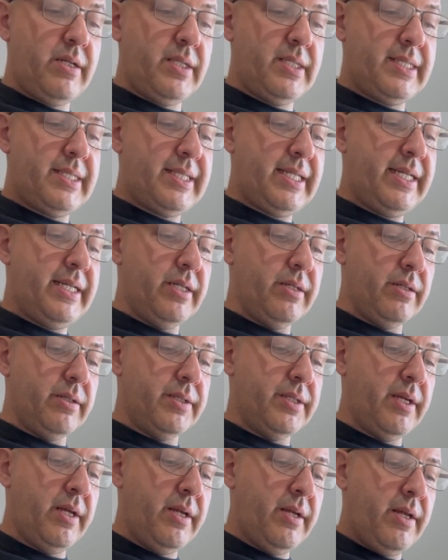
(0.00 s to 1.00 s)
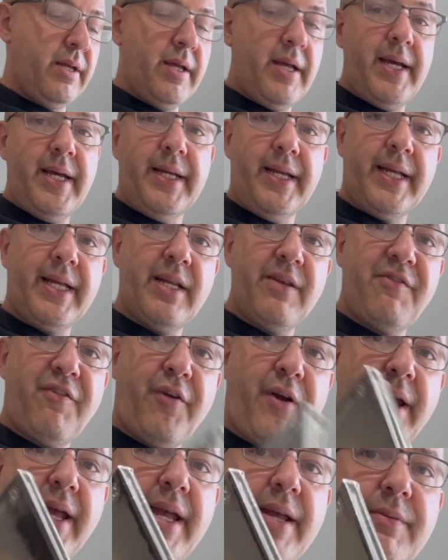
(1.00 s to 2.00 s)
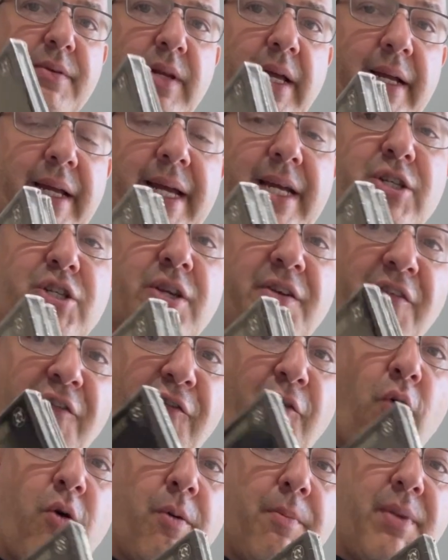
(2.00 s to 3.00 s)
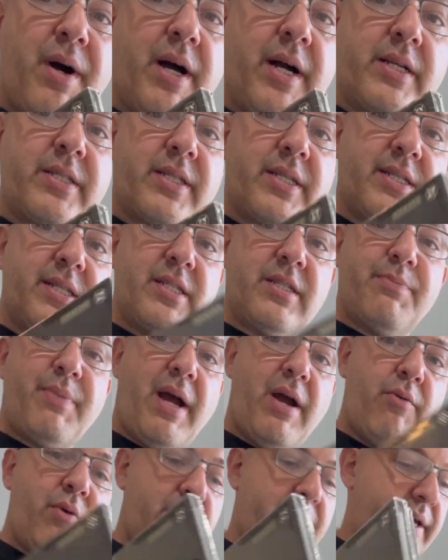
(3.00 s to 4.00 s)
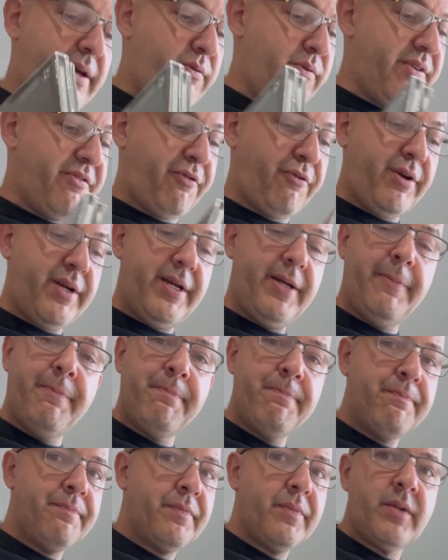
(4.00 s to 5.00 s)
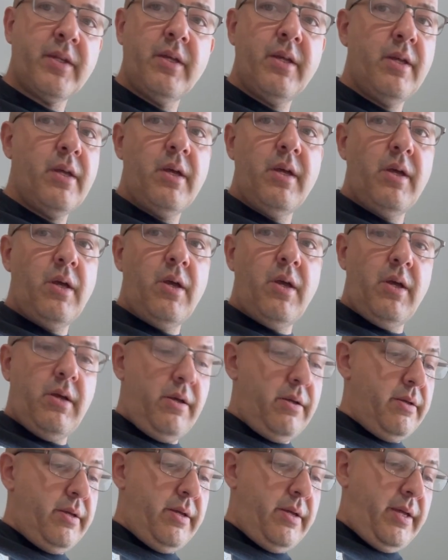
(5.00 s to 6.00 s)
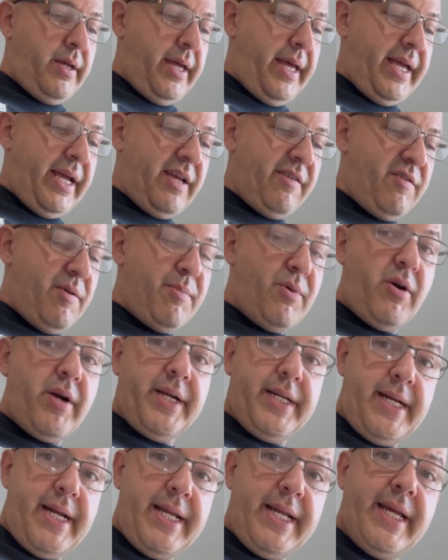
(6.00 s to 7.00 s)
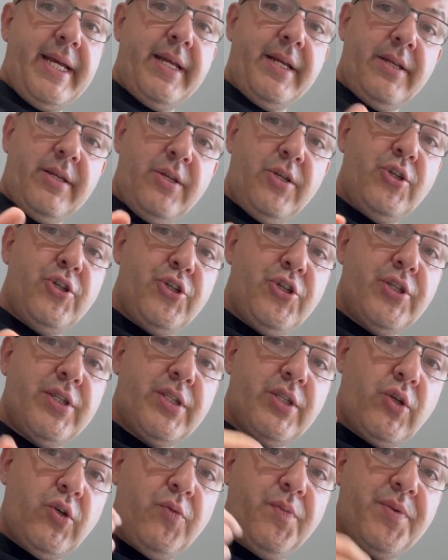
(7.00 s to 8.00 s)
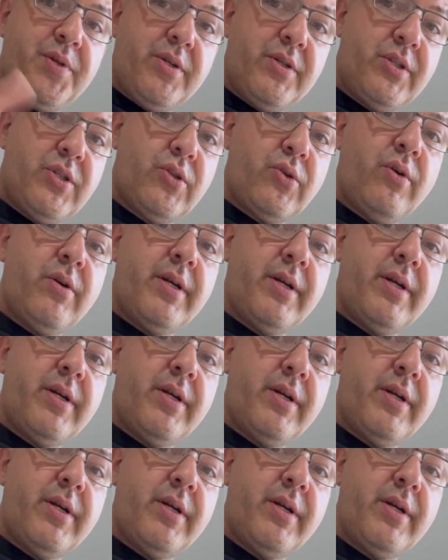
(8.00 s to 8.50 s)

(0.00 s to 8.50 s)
sealed. And to get them for actually $4, because it's buy one, get one free. Heck of a bargain. And again, you should scoop their store